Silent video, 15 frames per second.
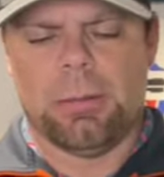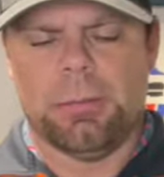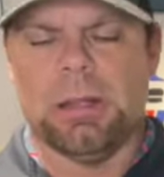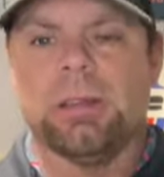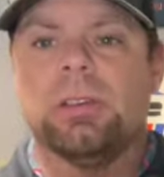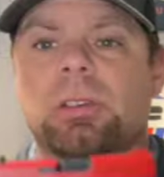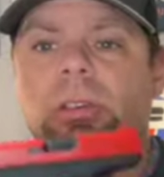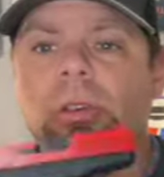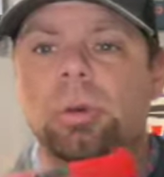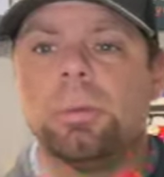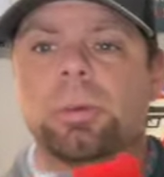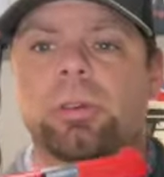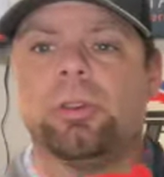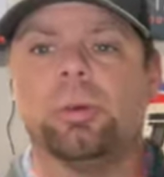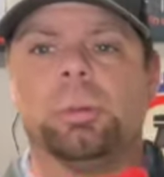It's
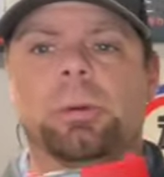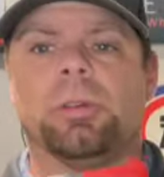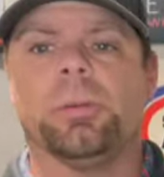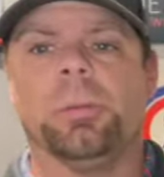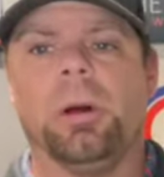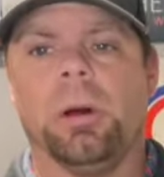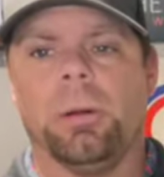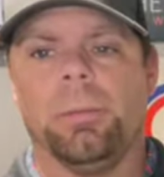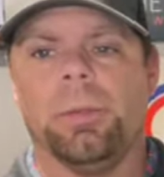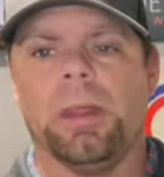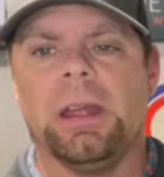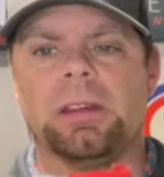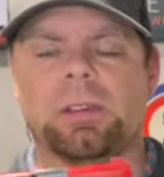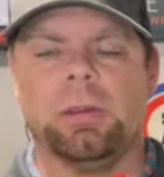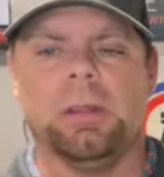super, super small.
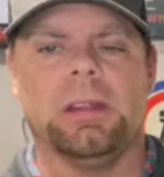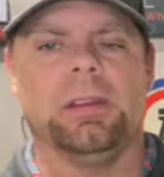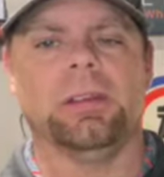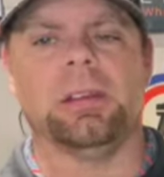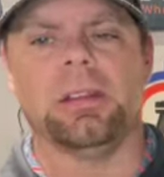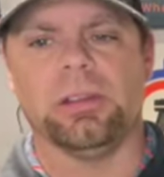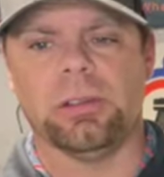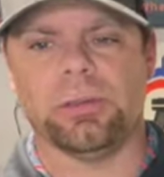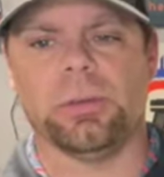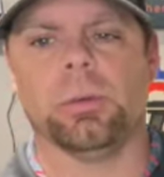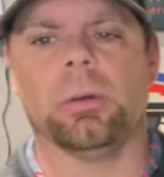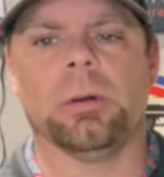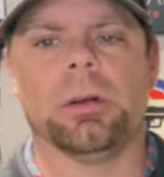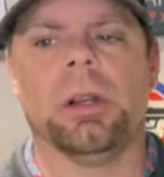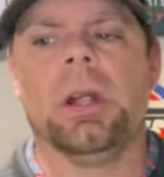And so this is
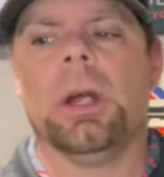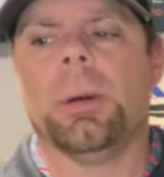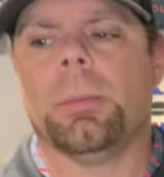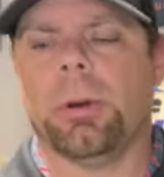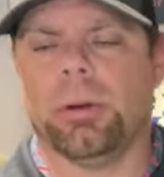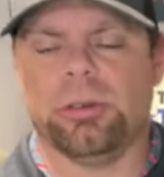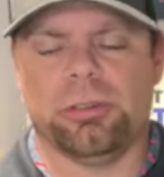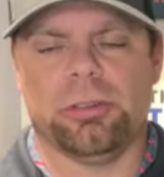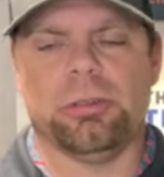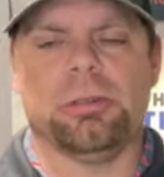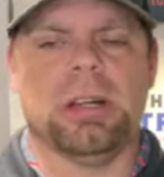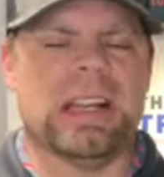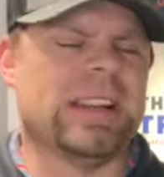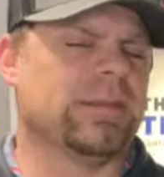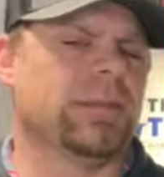for
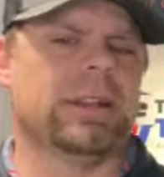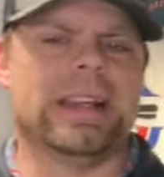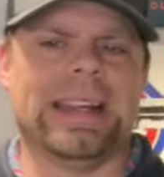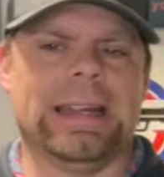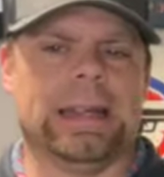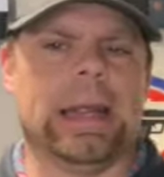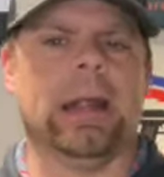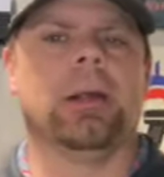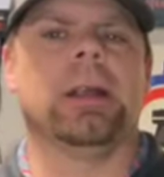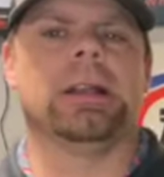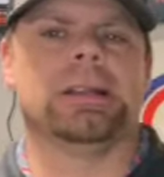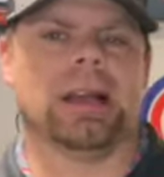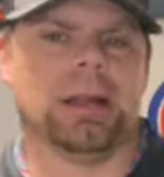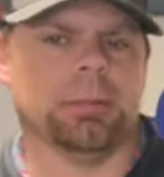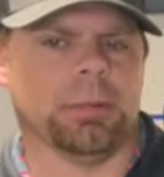personal everyday carry
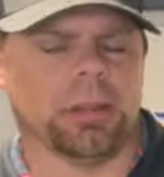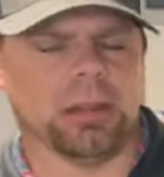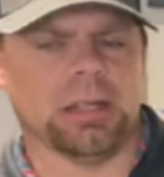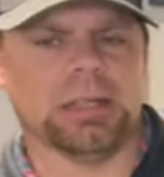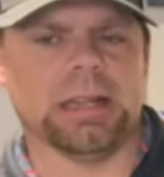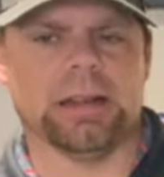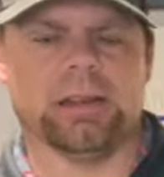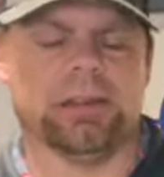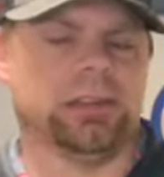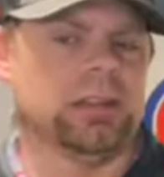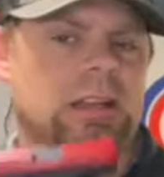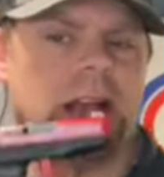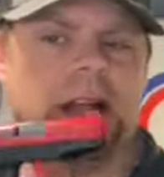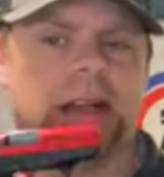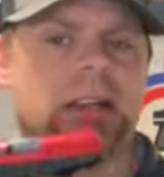type thing. Now this is
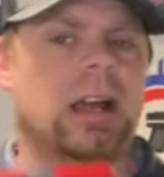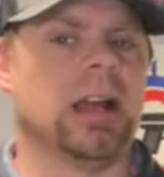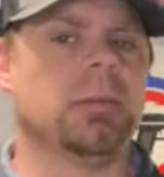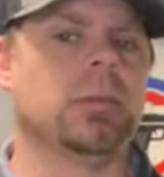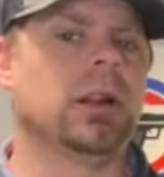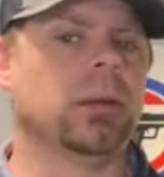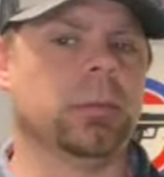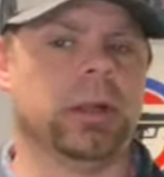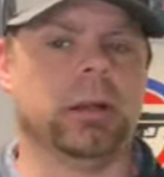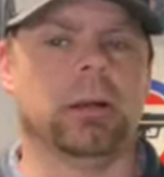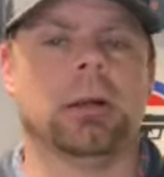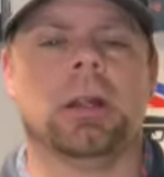not a 9mm,